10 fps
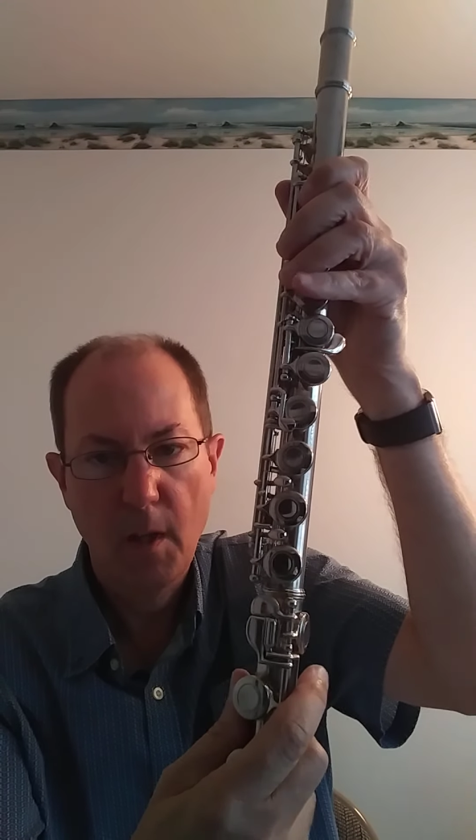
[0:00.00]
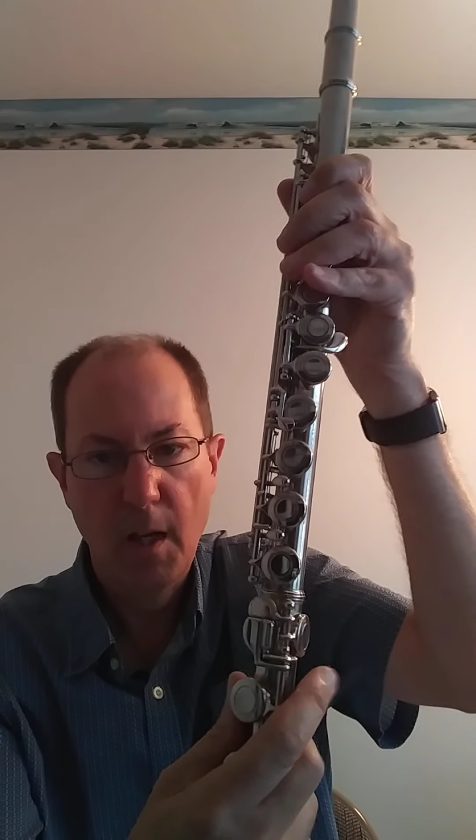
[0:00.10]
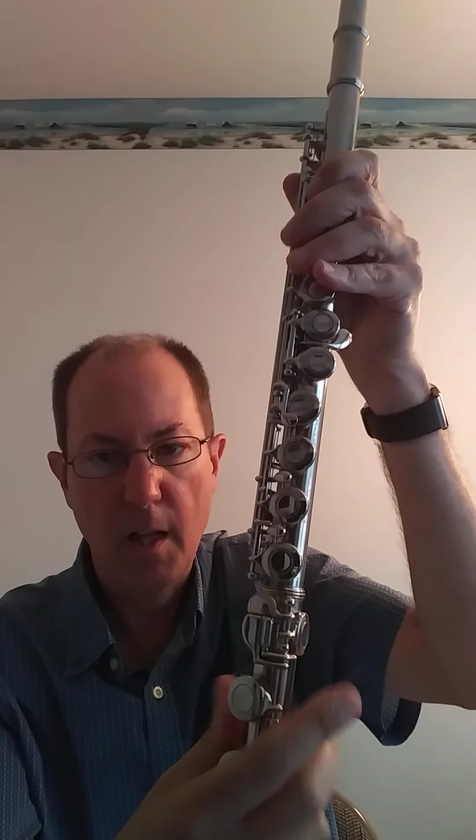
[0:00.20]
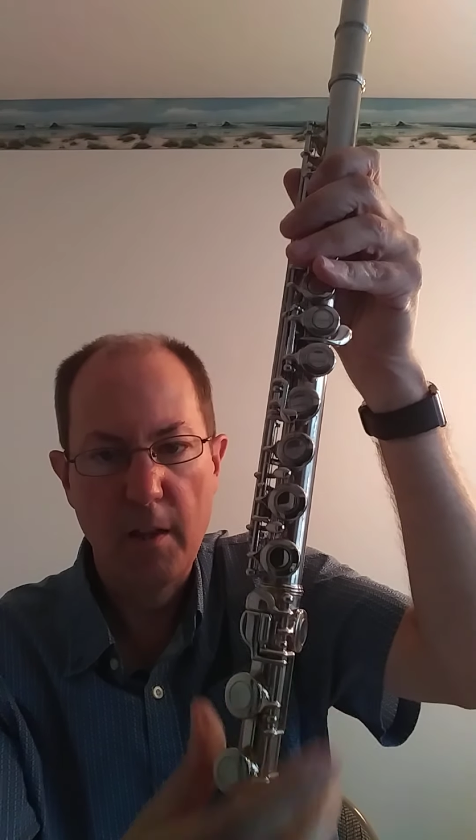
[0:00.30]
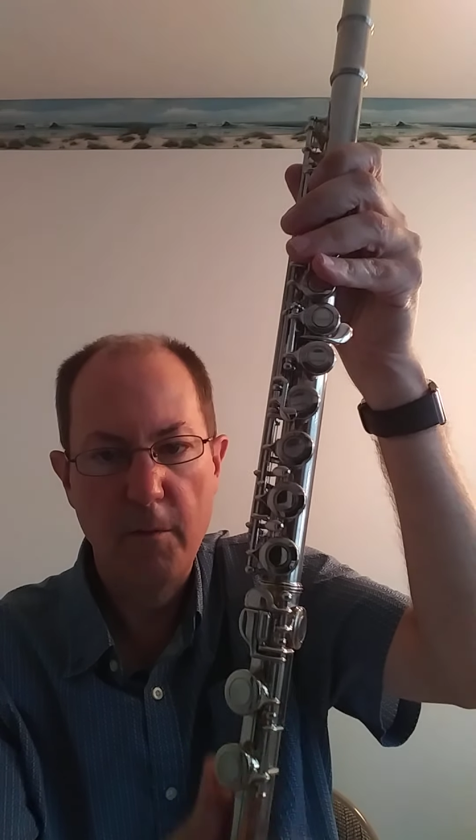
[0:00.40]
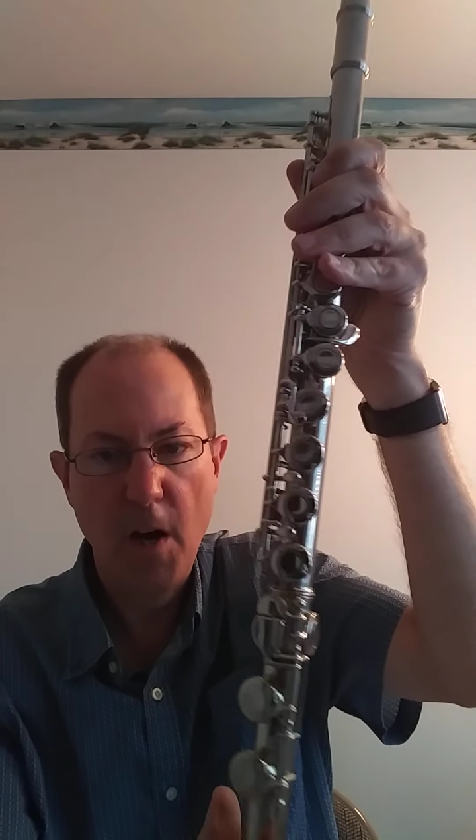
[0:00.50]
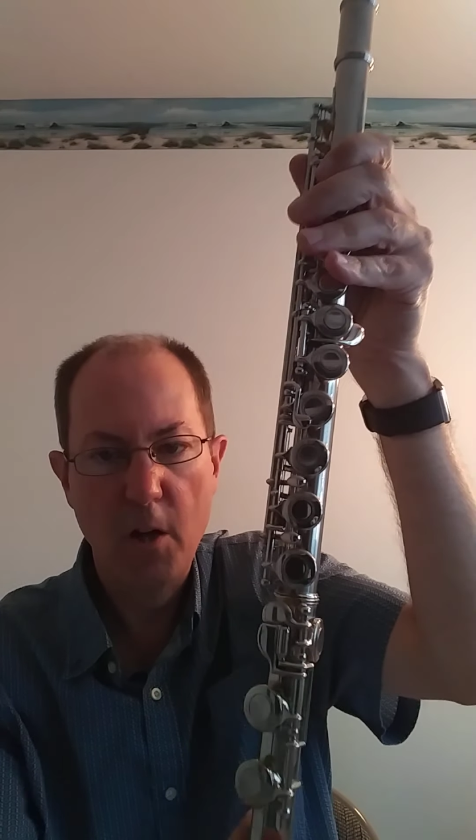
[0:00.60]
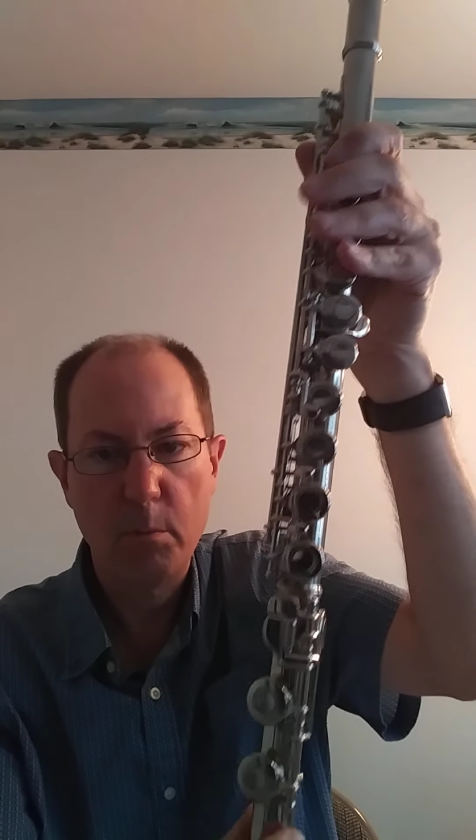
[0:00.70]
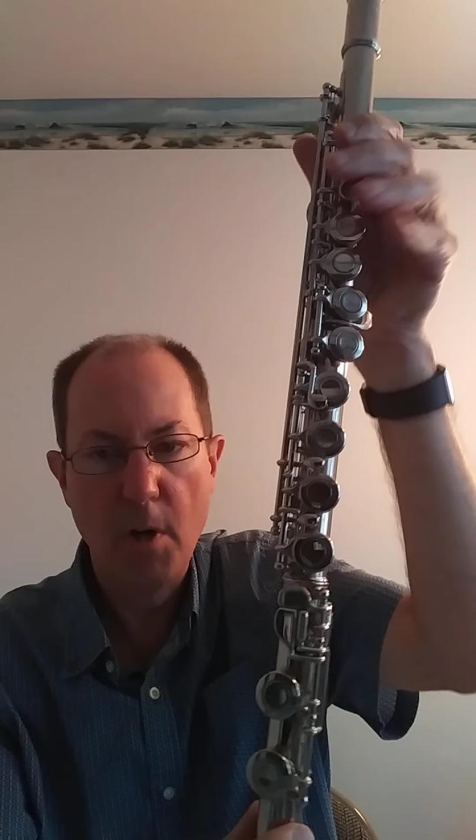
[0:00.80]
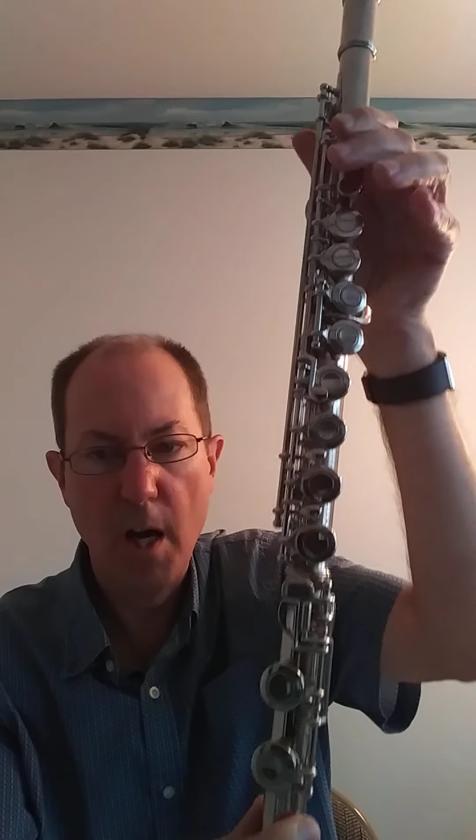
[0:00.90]
And the
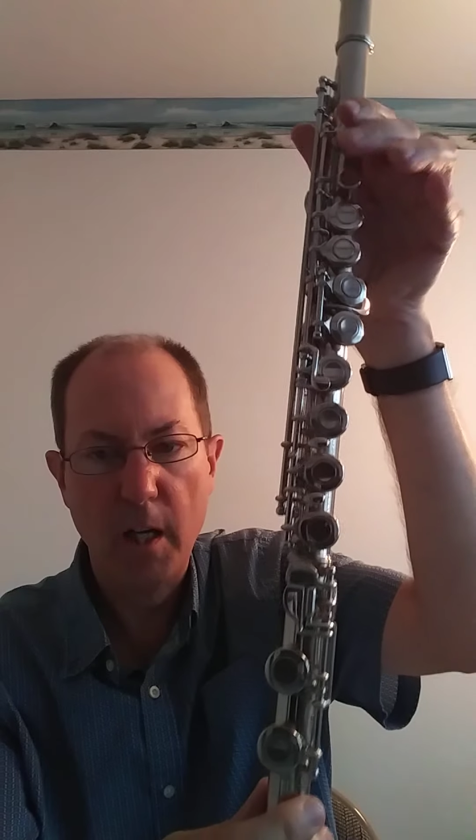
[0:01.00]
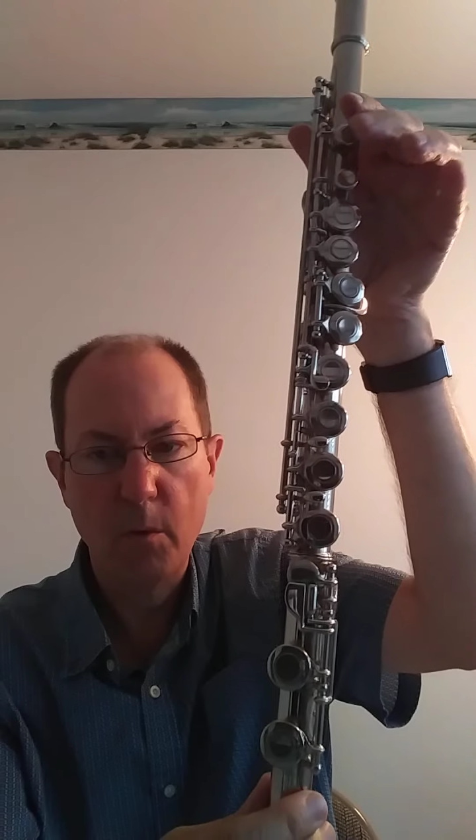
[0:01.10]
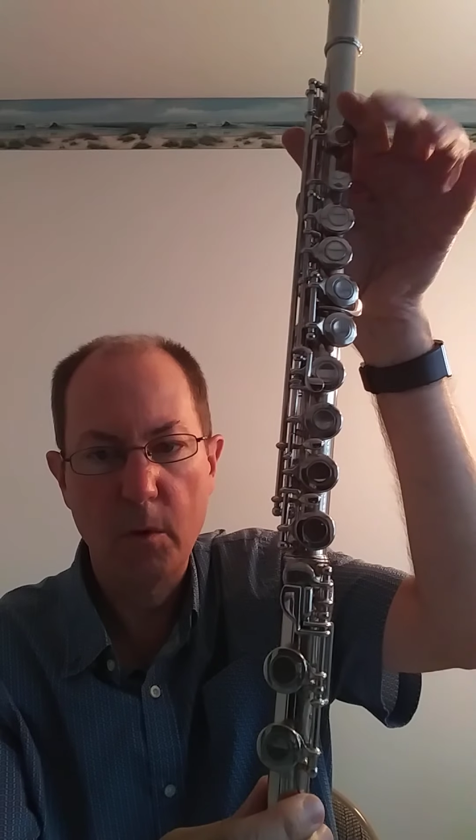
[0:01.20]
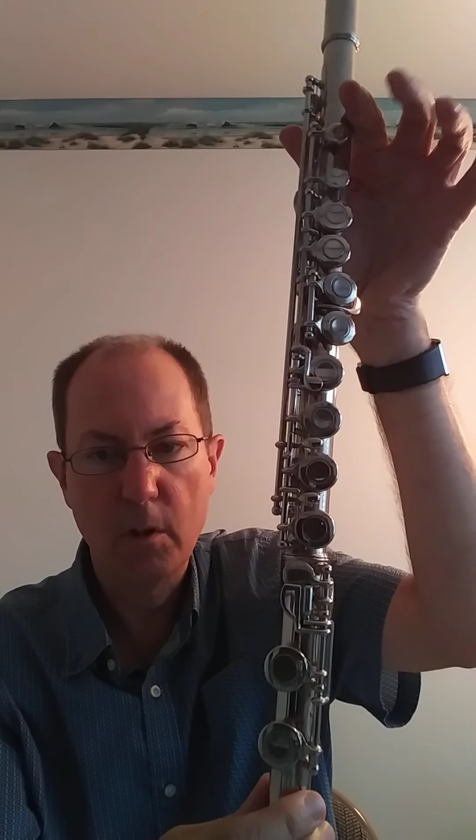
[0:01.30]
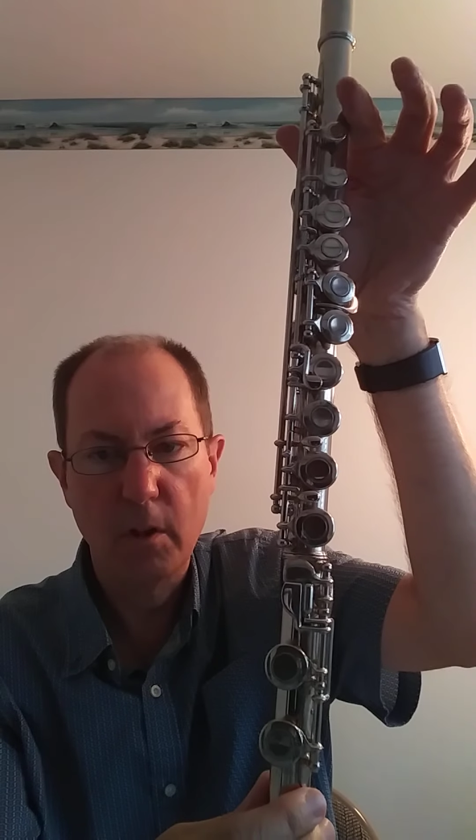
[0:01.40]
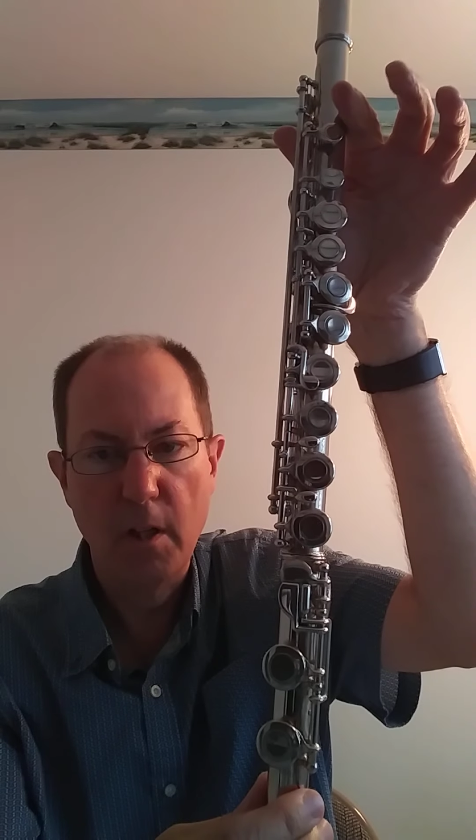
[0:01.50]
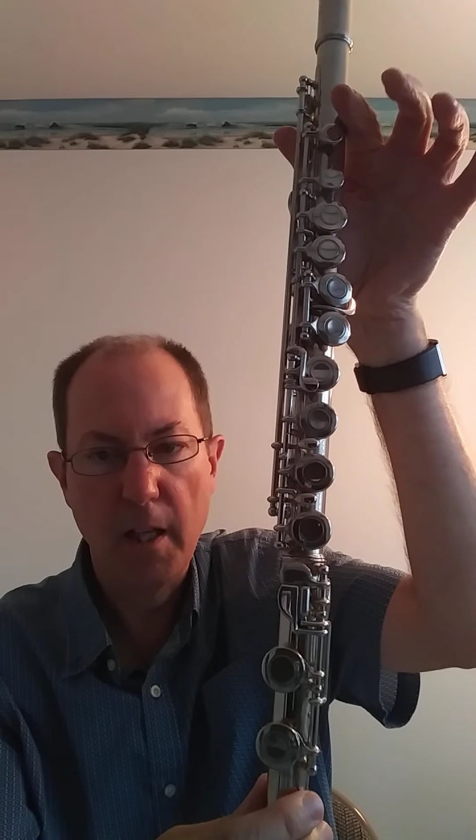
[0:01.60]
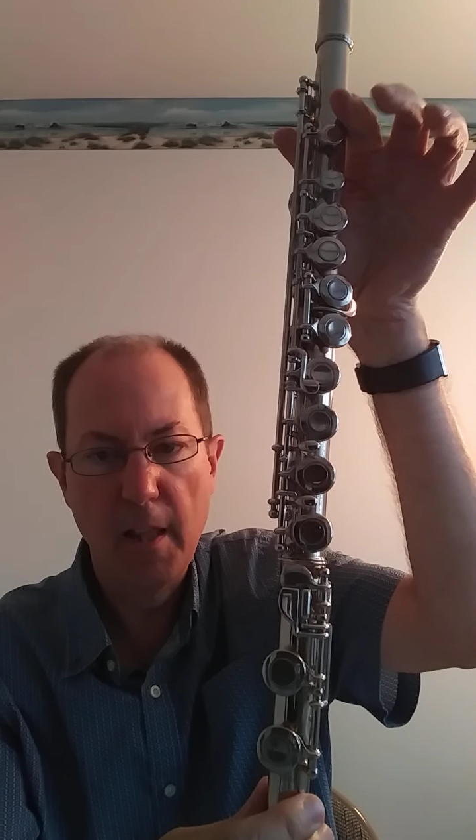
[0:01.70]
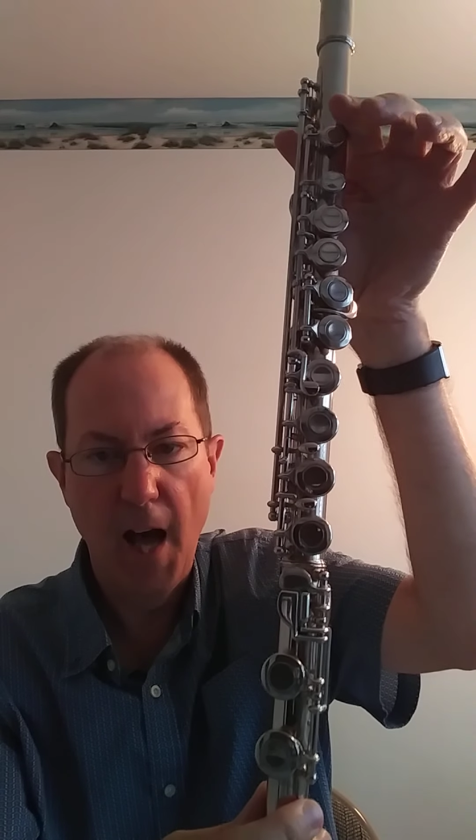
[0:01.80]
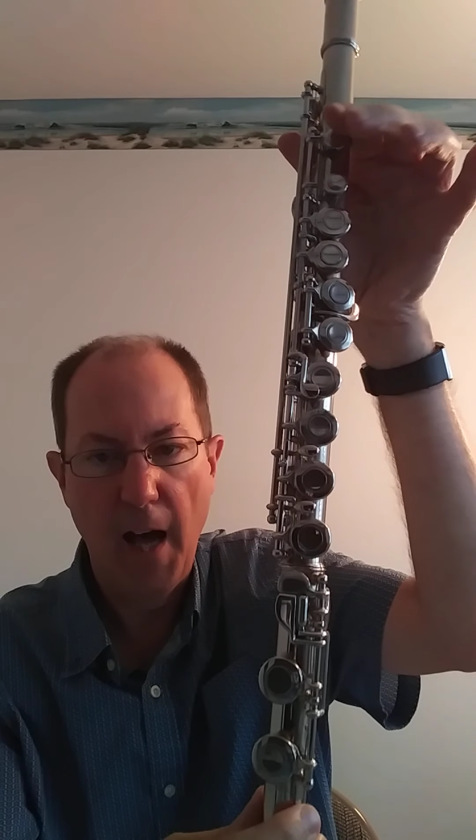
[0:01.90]
final product will look
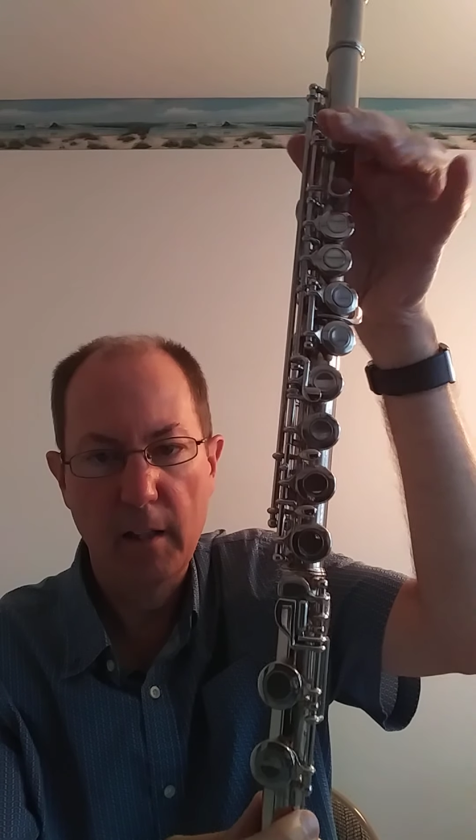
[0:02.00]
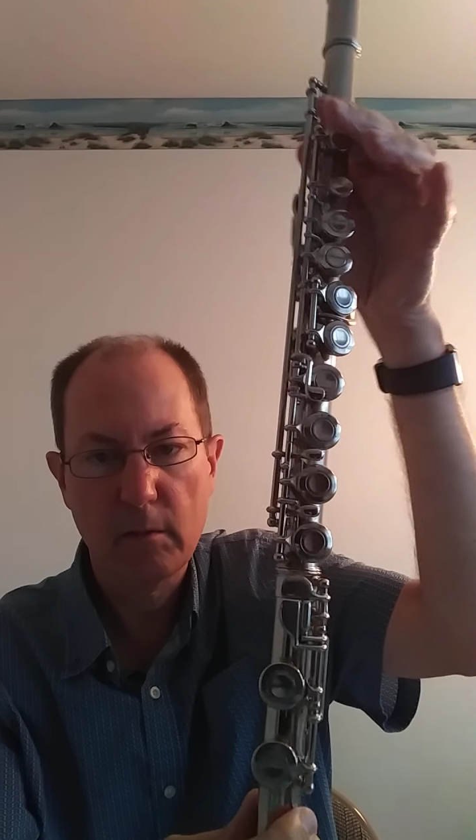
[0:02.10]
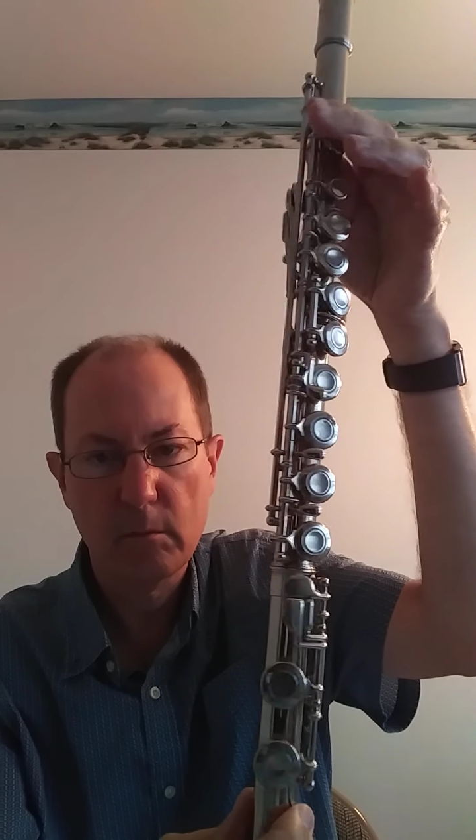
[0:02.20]
like that.